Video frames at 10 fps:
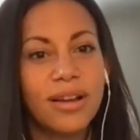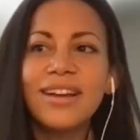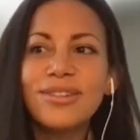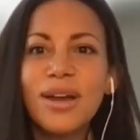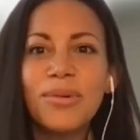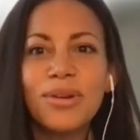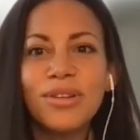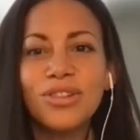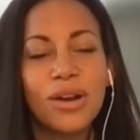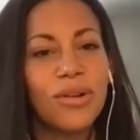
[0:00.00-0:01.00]
Here's how we
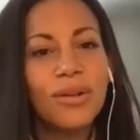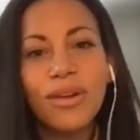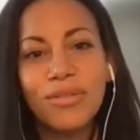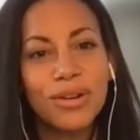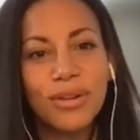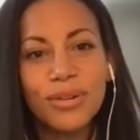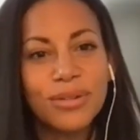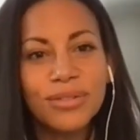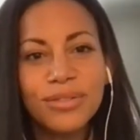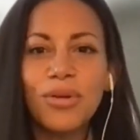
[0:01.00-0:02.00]
generate
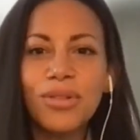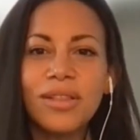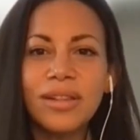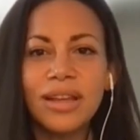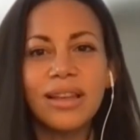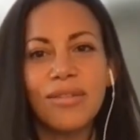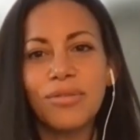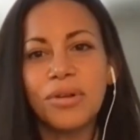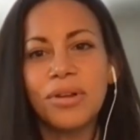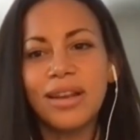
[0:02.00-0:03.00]
revenue, both at the league
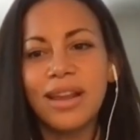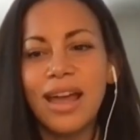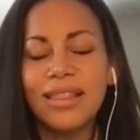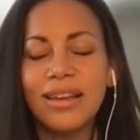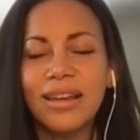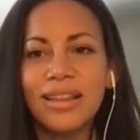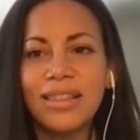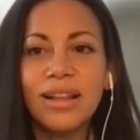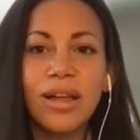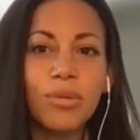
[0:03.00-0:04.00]
level and at the
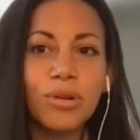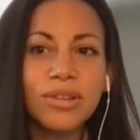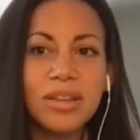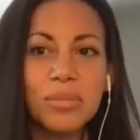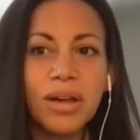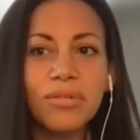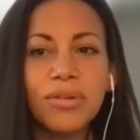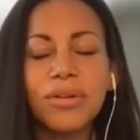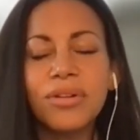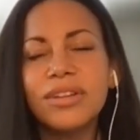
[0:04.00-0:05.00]
club or team
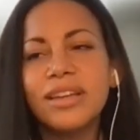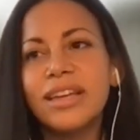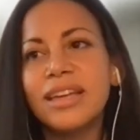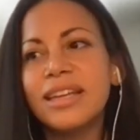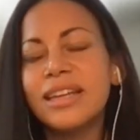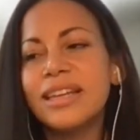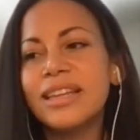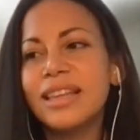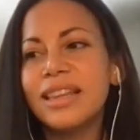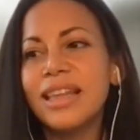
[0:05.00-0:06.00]
level in
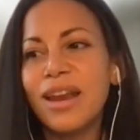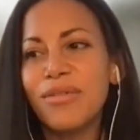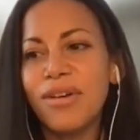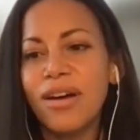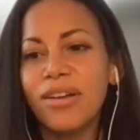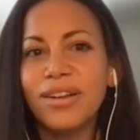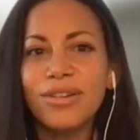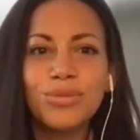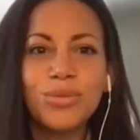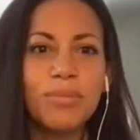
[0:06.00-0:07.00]
the NFL.
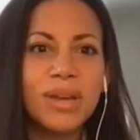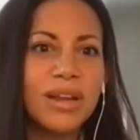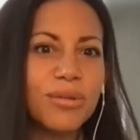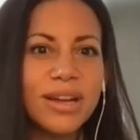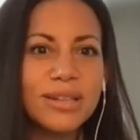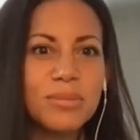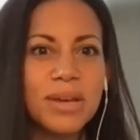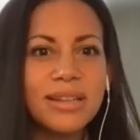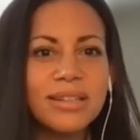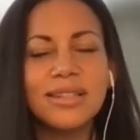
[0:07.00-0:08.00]
Here's what media rights
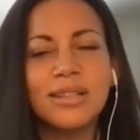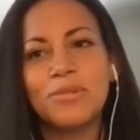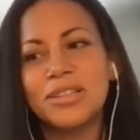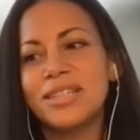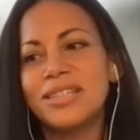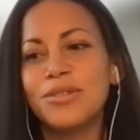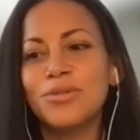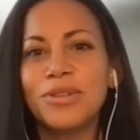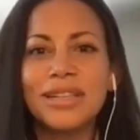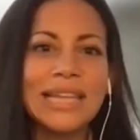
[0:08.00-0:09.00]
means to the business. Here's
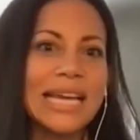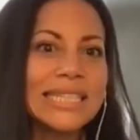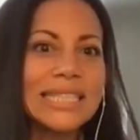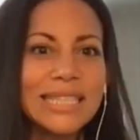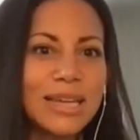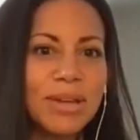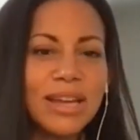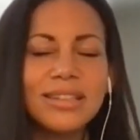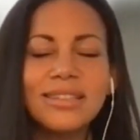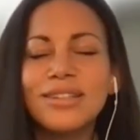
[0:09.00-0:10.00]
what licensing
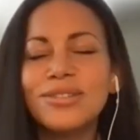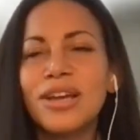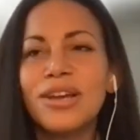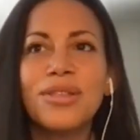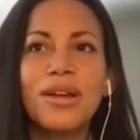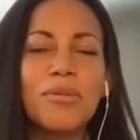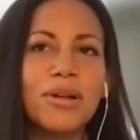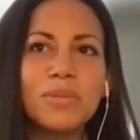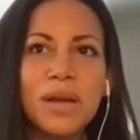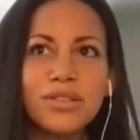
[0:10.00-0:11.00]
means. Here's how you think
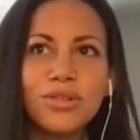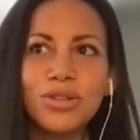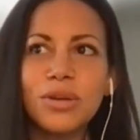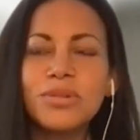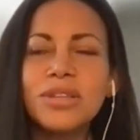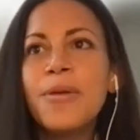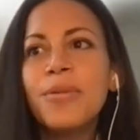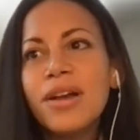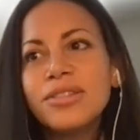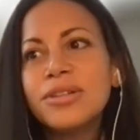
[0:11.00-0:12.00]
about sponsorships,
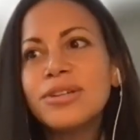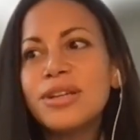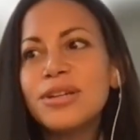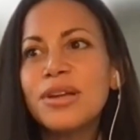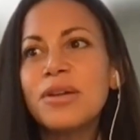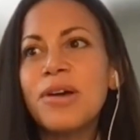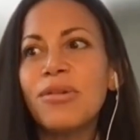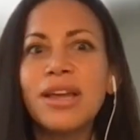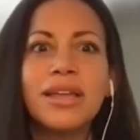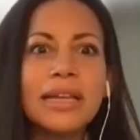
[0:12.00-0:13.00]
but also here's how you think about
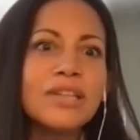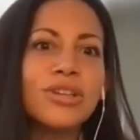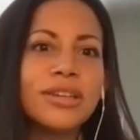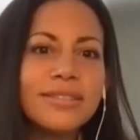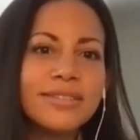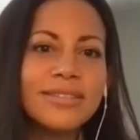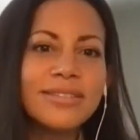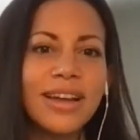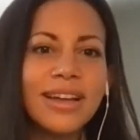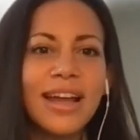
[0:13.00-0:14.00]
regulation,
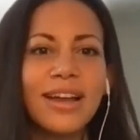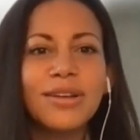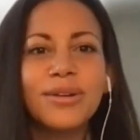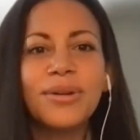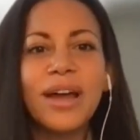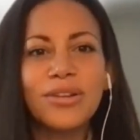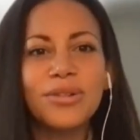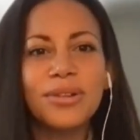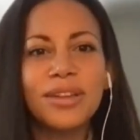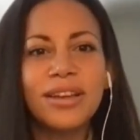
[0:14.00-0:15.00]
right? How do you
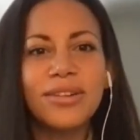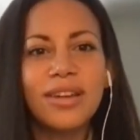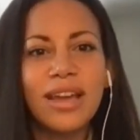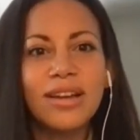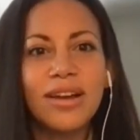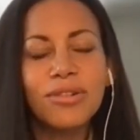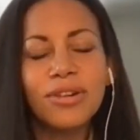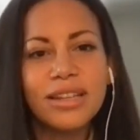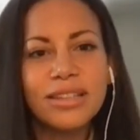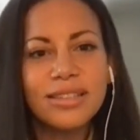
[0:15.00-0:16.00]
actually create
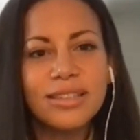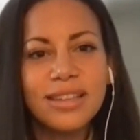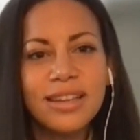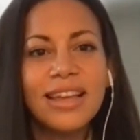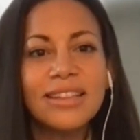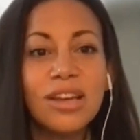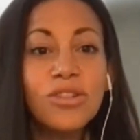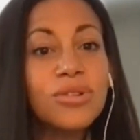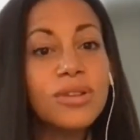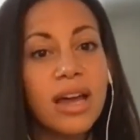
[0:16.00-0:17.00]
governance that's
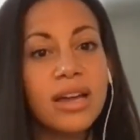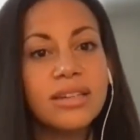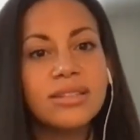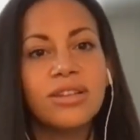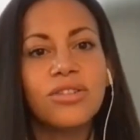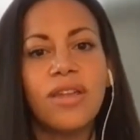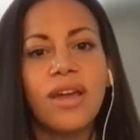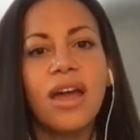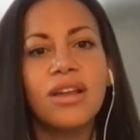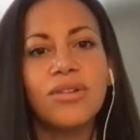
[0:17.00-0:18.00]
centralized such
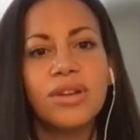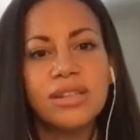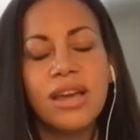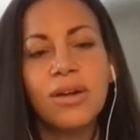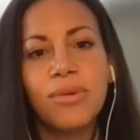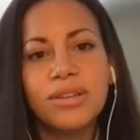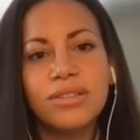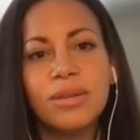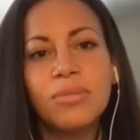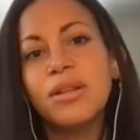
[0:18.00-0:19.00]
that you can take what has
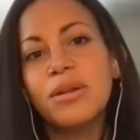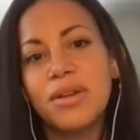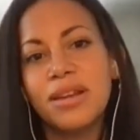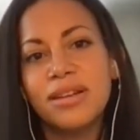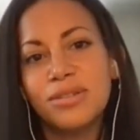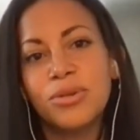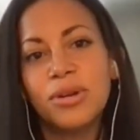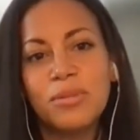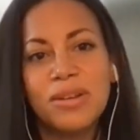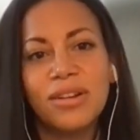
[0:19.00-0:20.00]
typically been and
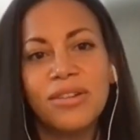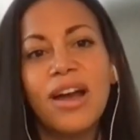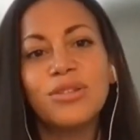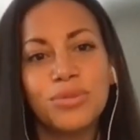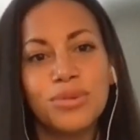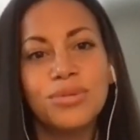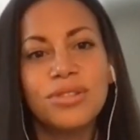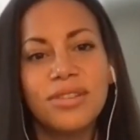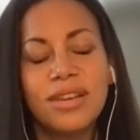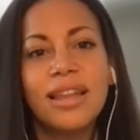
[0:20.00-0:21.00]
historically been
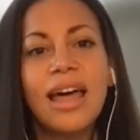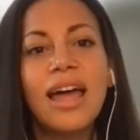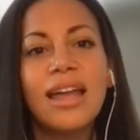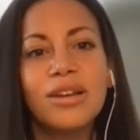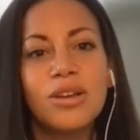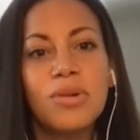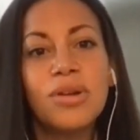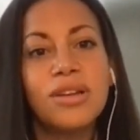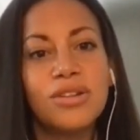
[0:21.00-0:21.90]
grassroots led and community